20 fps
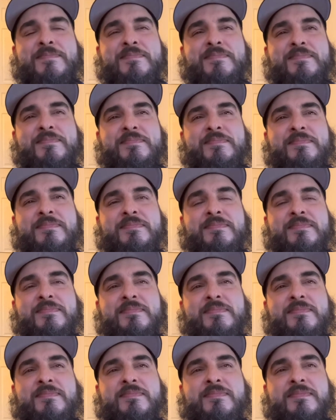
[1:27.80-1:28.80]

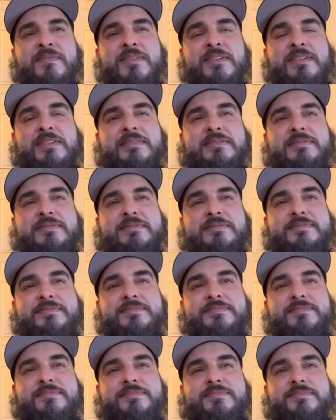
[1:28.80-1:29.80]

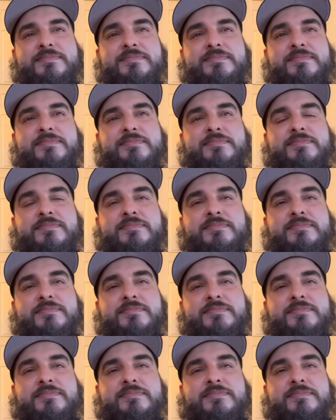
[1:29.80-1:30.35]
Nobody speaks.